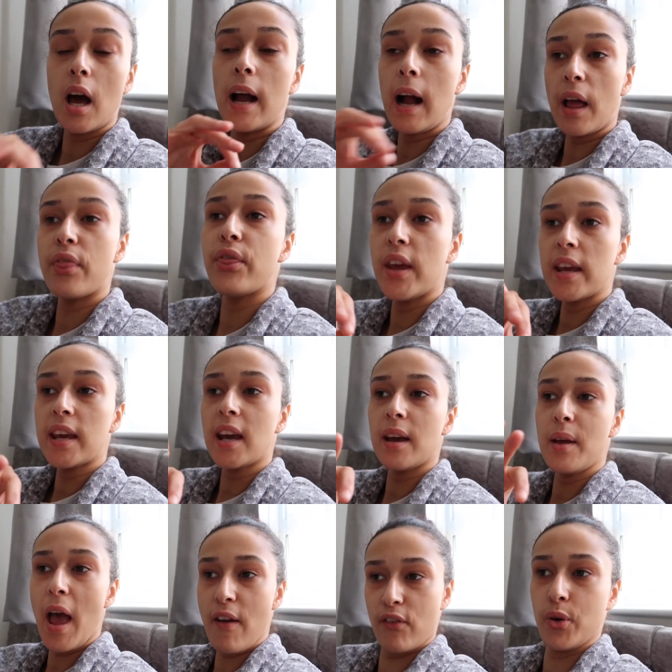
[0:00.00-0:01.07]
I, I think
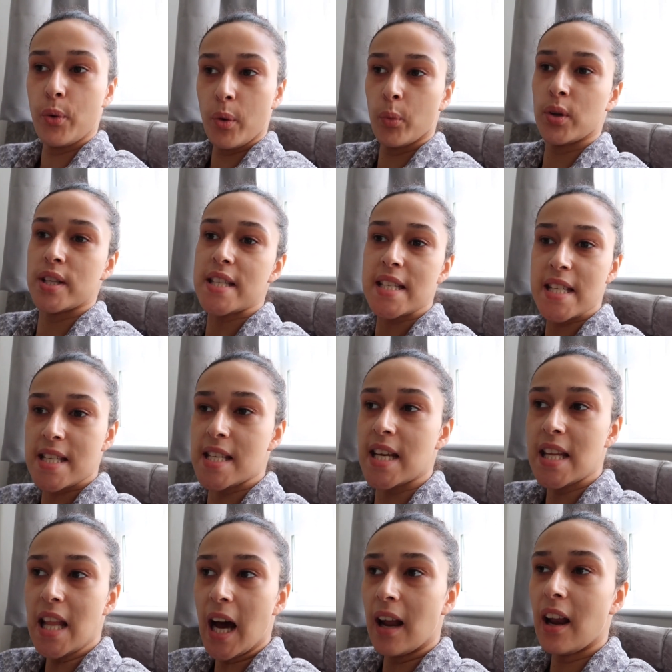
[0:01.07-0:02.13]
everyone wants to
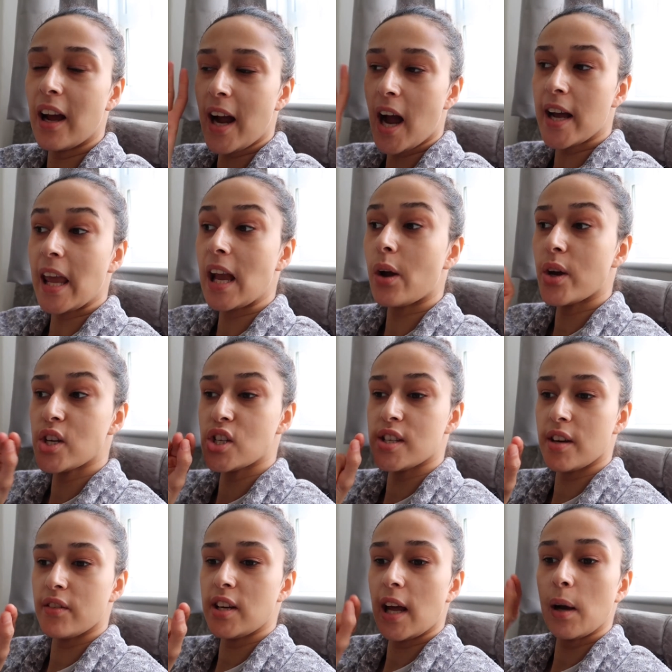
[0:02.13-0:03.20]
see that. Like I get
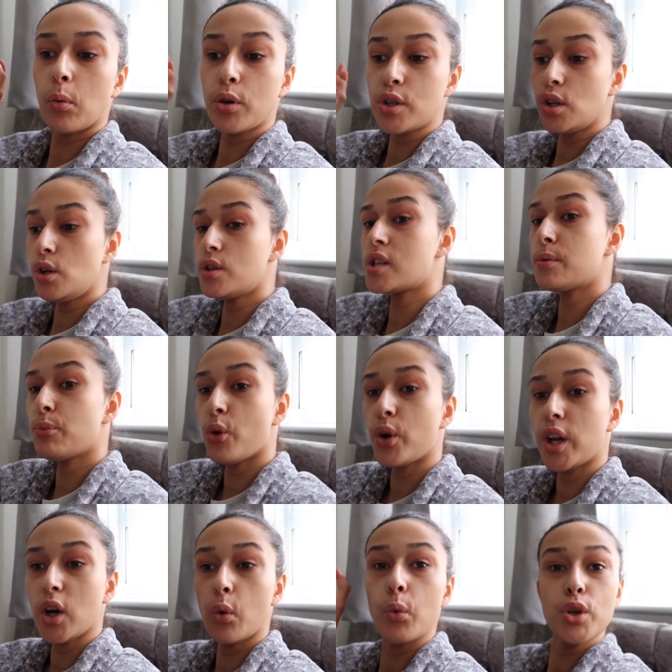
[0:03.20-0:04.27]
questions every day, what do you use in the
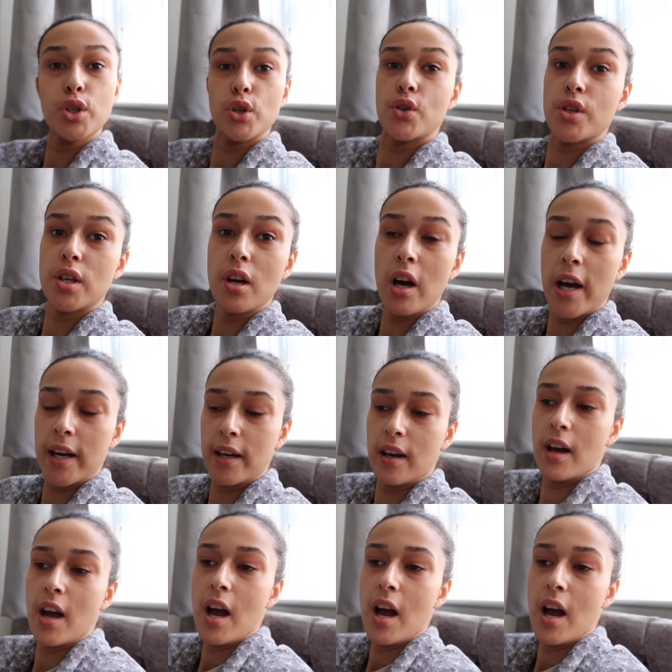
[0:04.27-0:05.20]
morning or what do you use at night?